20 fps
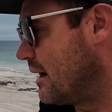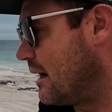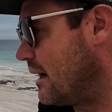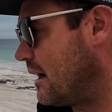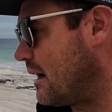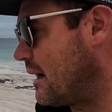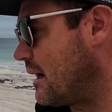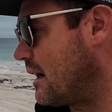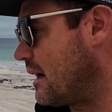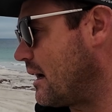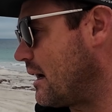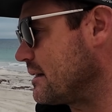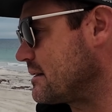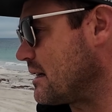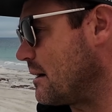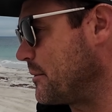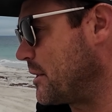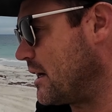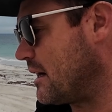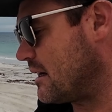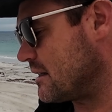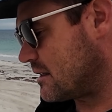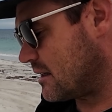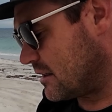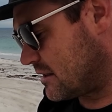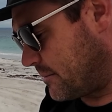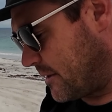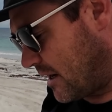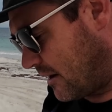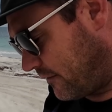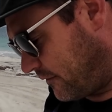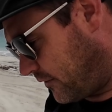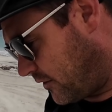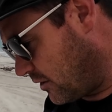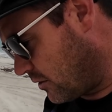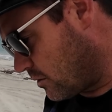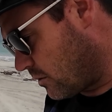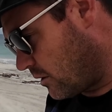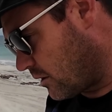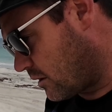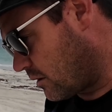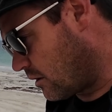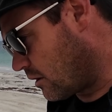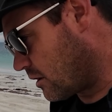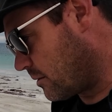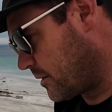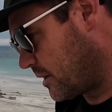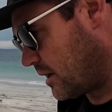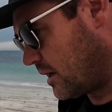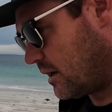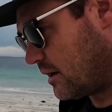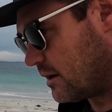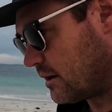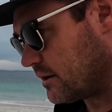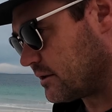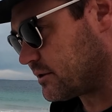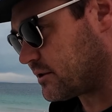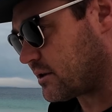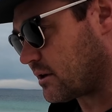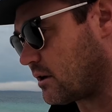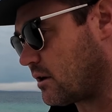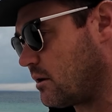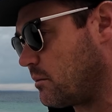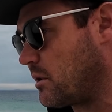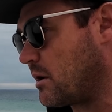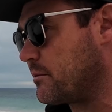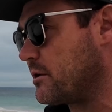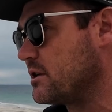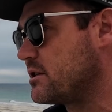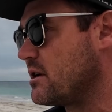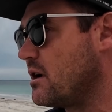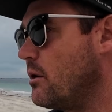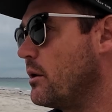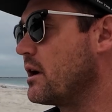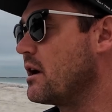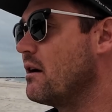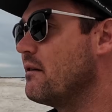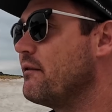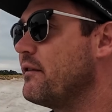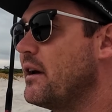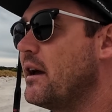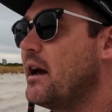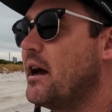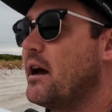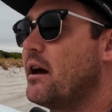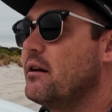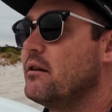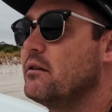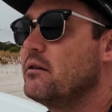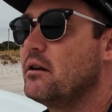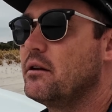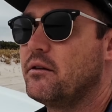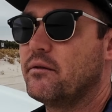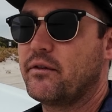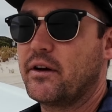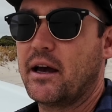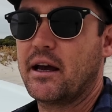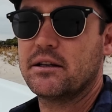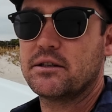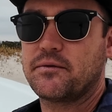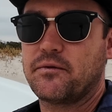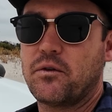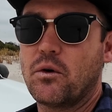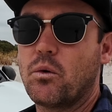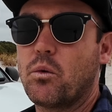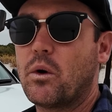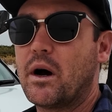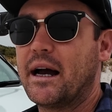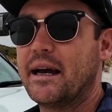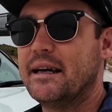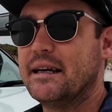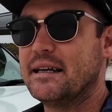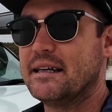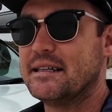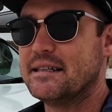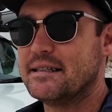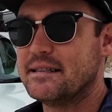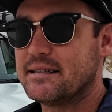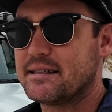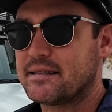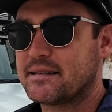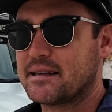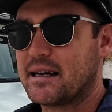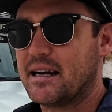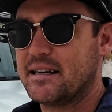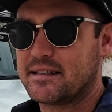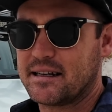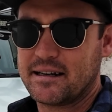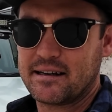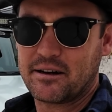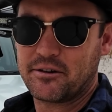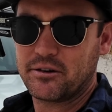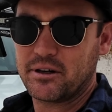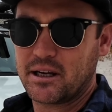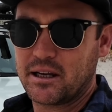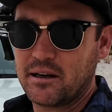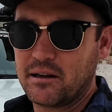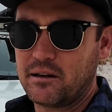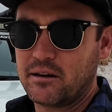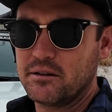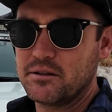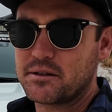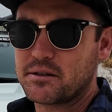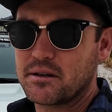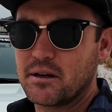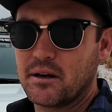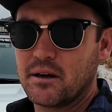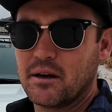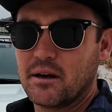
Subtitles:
Somebody asked us about fuel economy. So when we're towing our van, the van's full weight is 1,800 kilos,